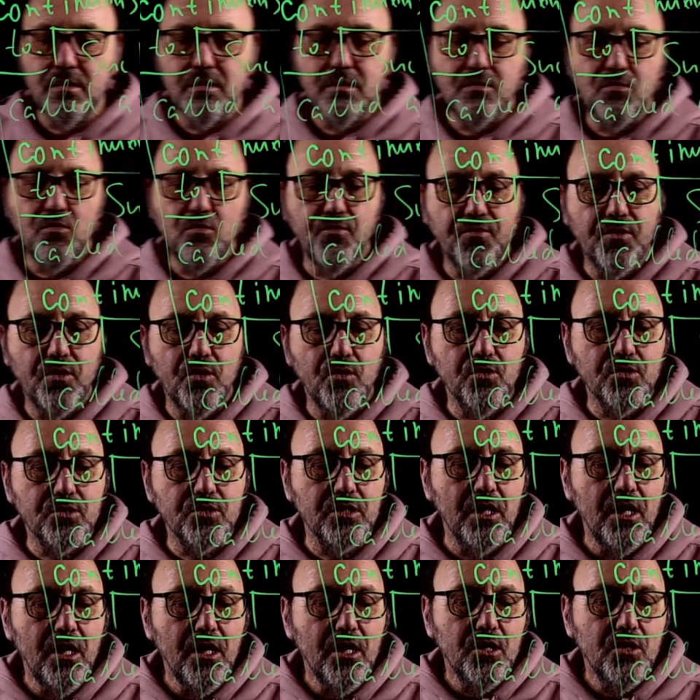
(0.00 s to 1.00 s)
of course,
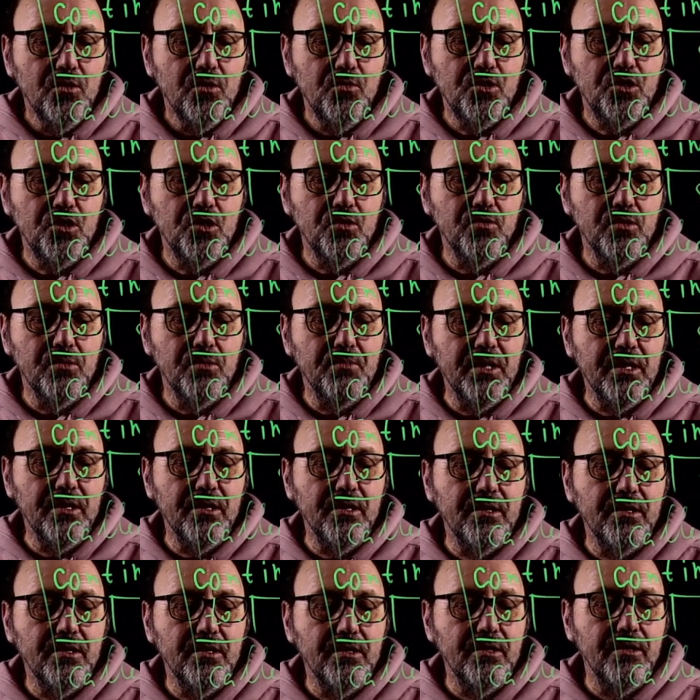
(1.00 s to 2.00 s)
which will be
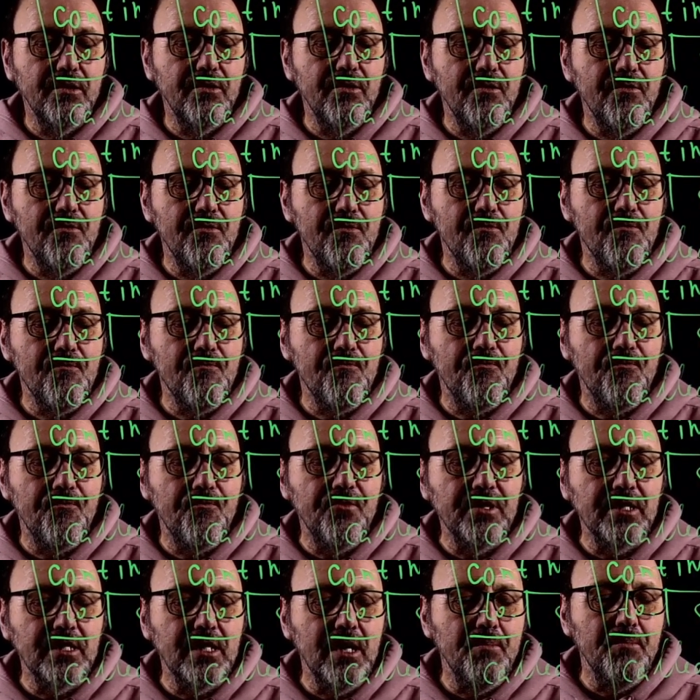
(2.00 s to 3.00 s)

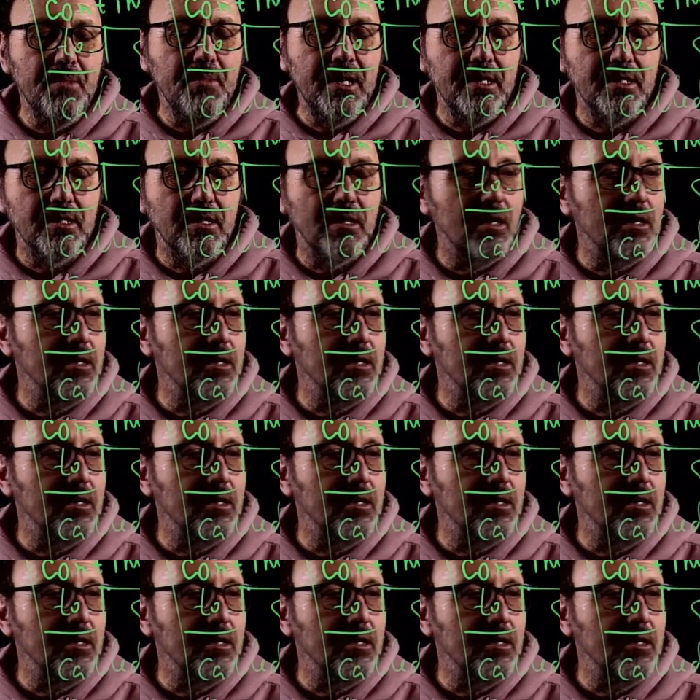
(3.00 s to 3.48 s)
fundamentally